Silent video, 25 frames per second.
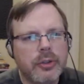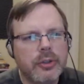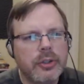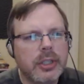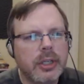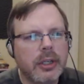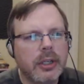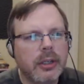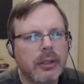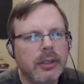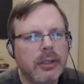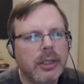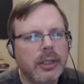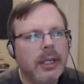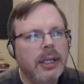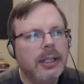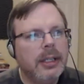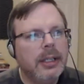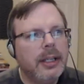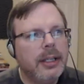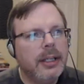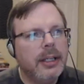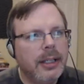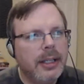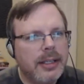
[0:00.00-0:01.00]
social
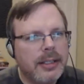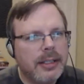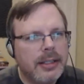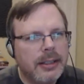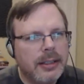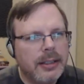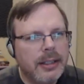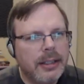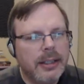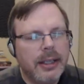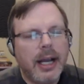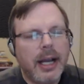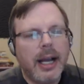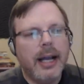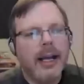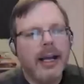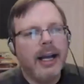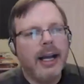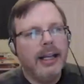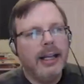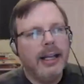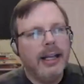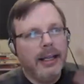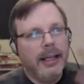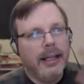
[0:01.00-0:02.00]
skill.
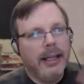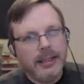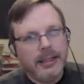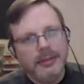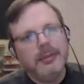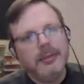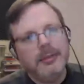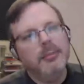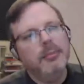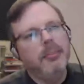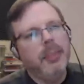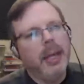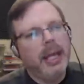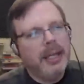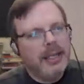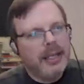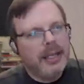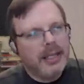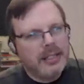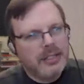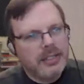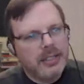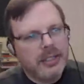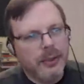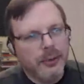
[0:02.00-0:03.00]
I like
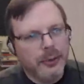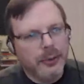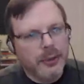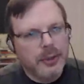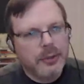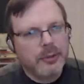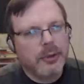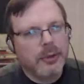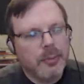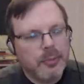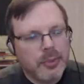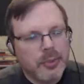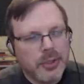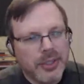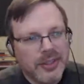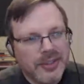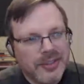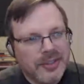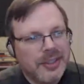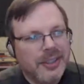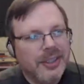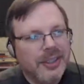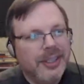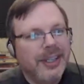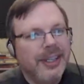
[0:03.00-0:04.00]
bending skill
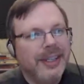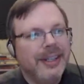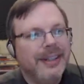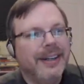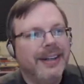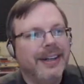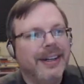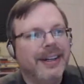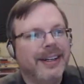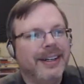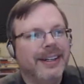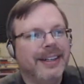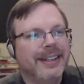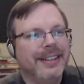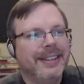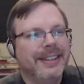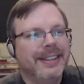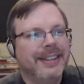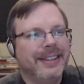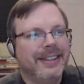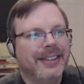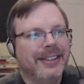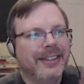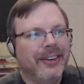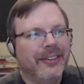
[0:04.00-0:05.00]
descriptions
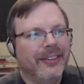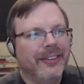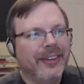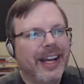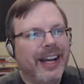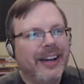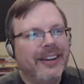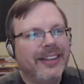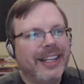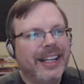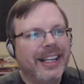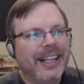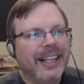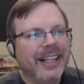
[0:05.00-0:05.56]
around. I